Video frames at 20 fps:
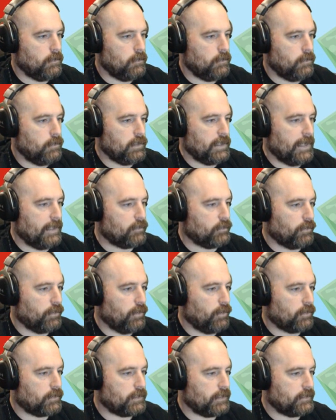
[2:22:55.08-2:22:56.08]
You guys will
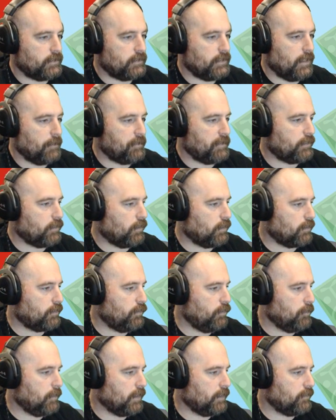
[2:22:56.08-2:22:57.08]
notice I stopped to talk
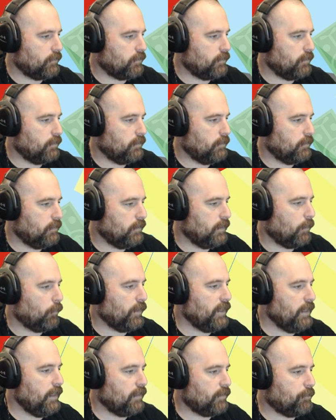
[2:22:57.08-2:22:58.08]
too much.
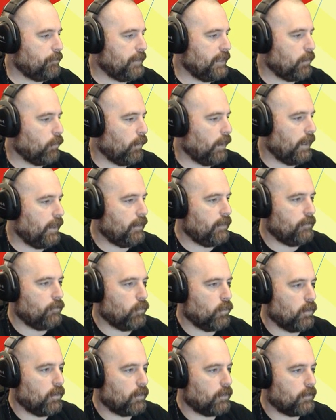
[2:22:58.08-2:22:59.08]
We need a be quiet and
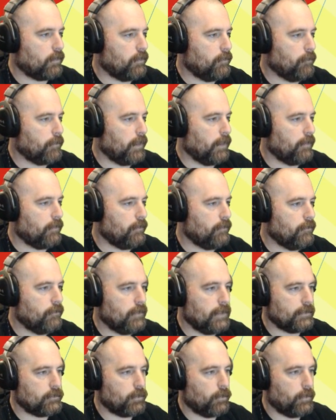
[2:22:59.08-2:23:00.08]
work button.
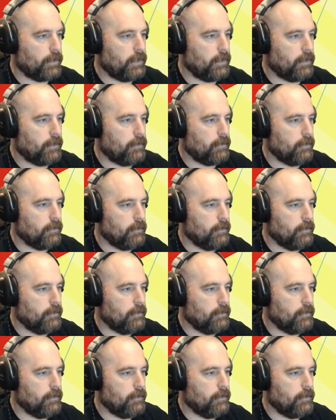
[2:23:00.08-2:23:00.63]
That's what we need.